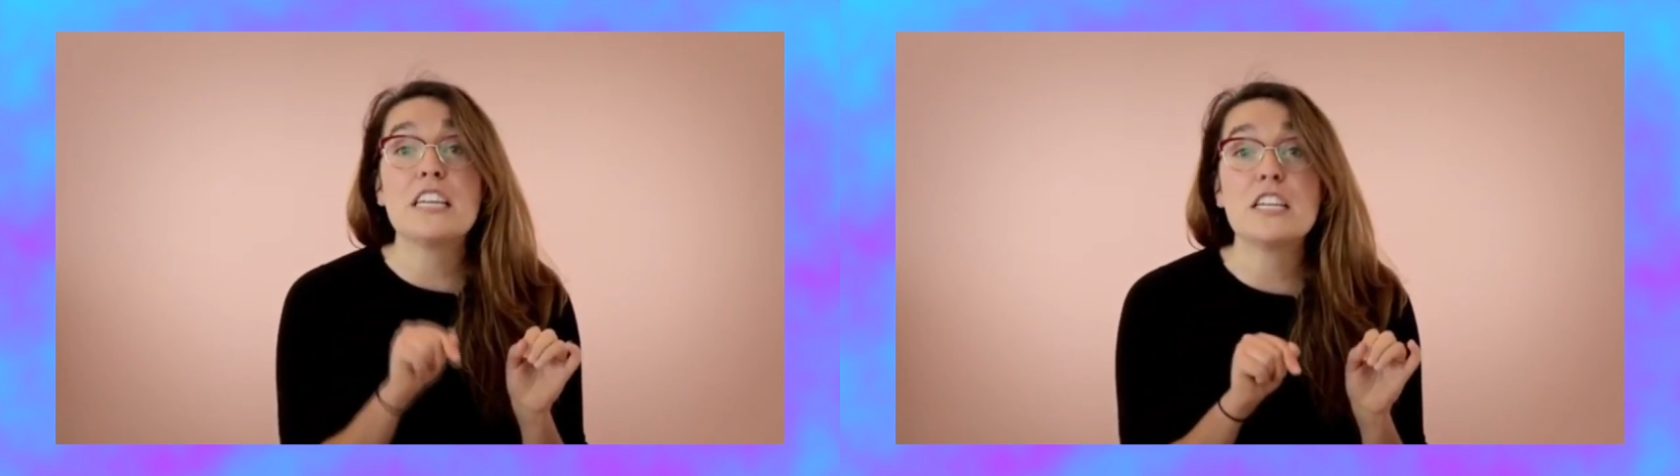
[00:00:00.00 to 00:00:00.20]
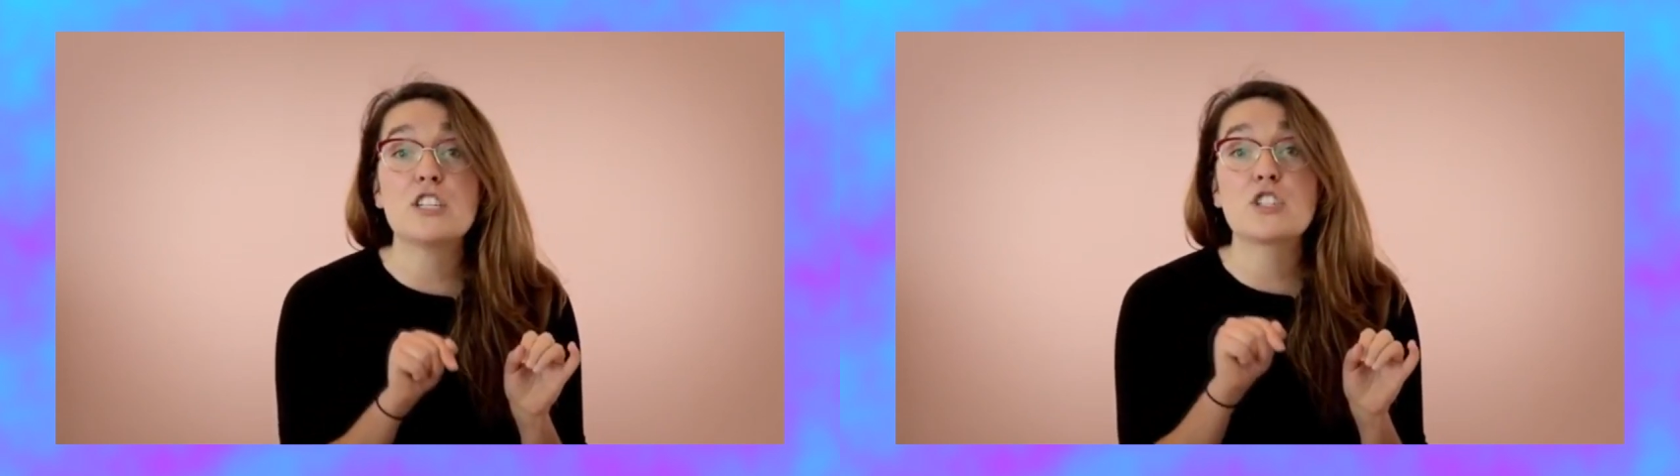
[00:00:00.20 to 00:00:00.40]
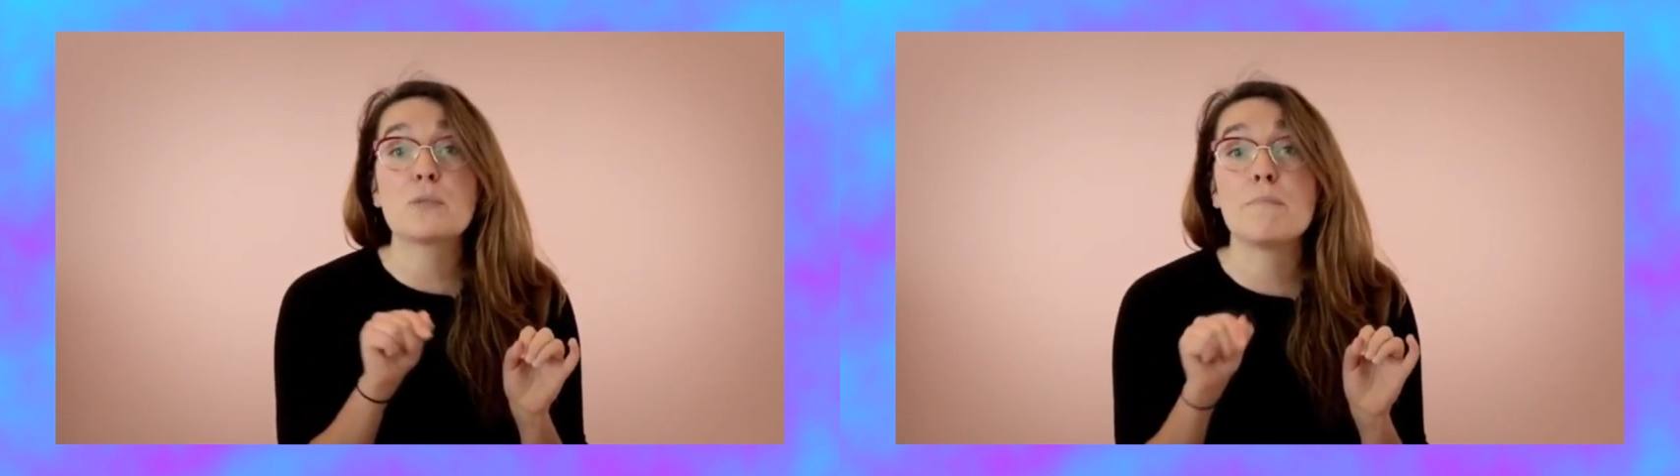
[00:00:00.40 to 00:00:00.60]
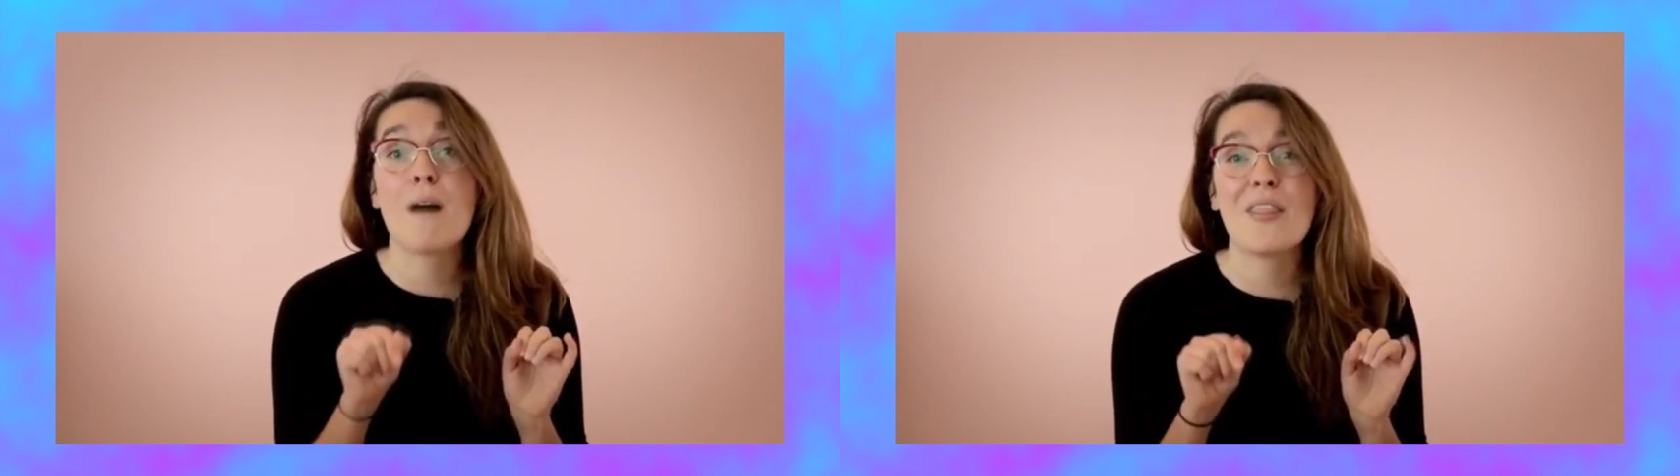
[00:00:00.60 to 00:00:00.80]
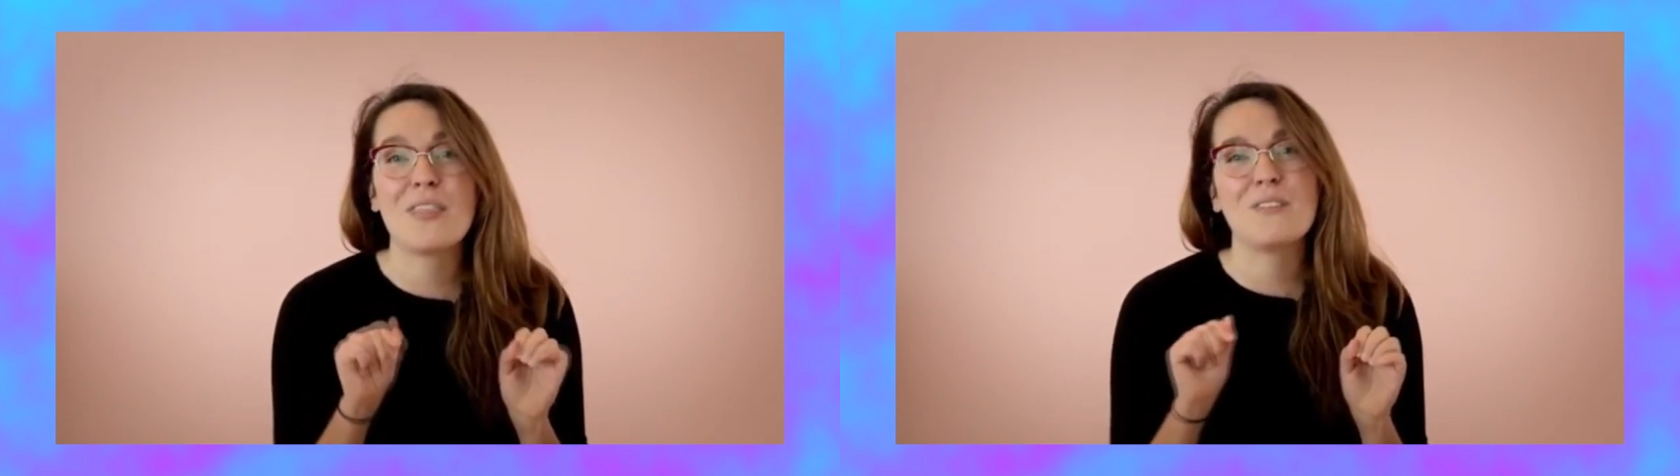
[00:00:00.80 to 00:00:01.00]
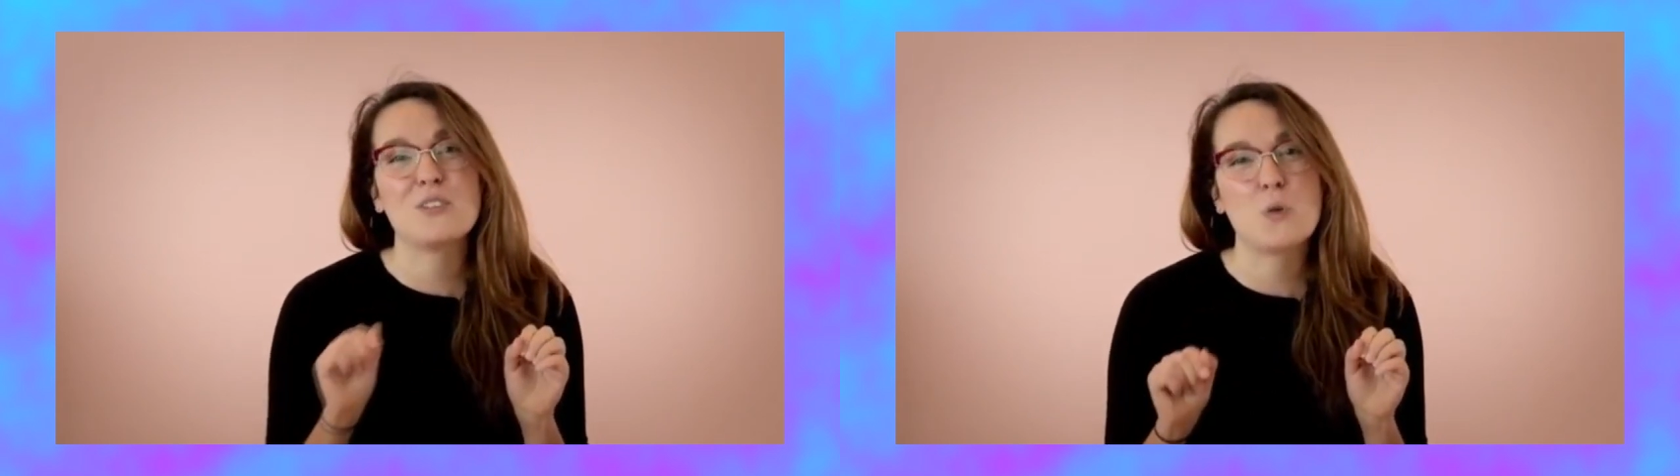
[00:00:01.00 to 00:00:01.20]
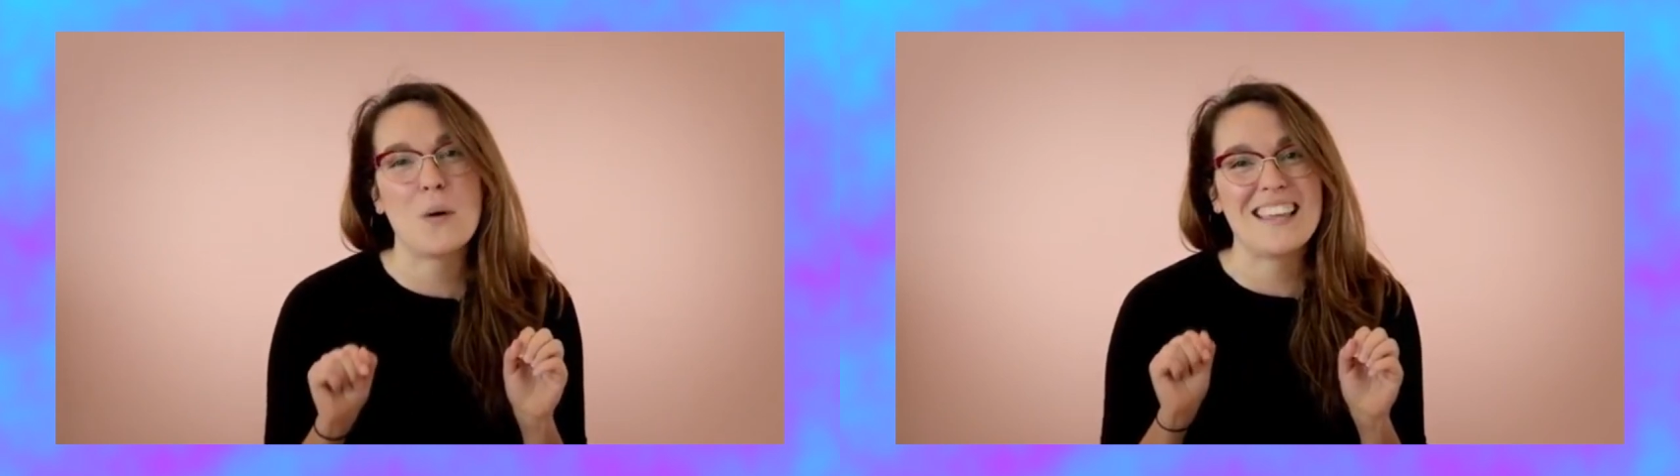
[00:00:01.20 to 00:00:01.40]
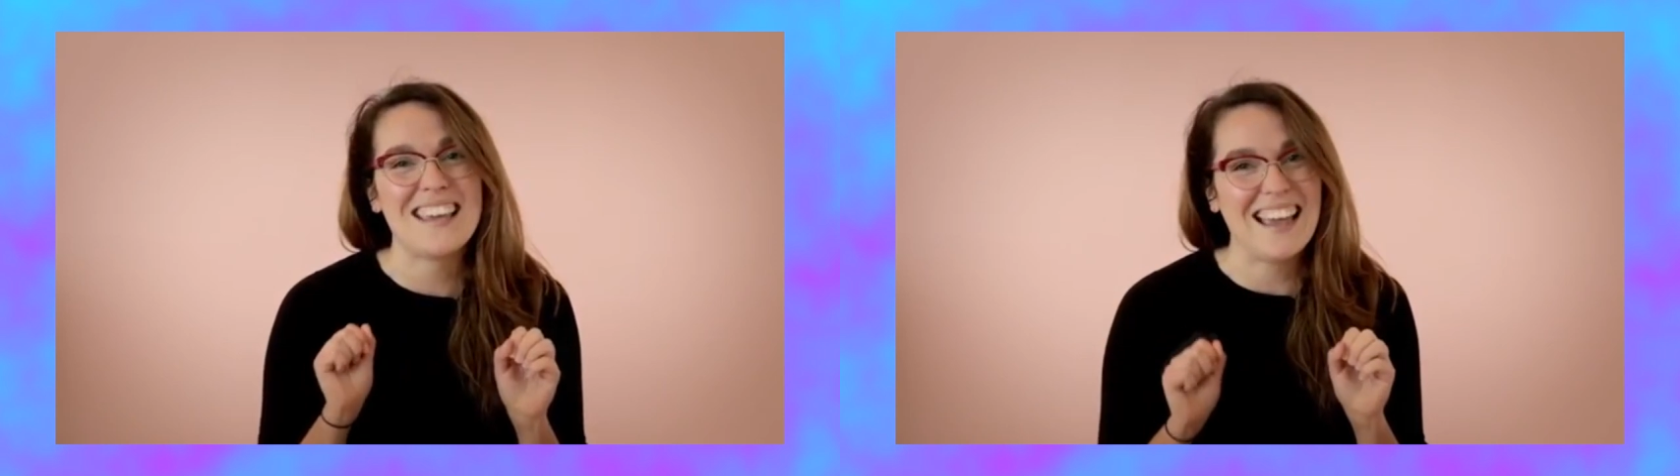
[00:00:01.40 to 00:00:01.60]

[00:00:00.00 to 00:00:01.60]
each month of twenty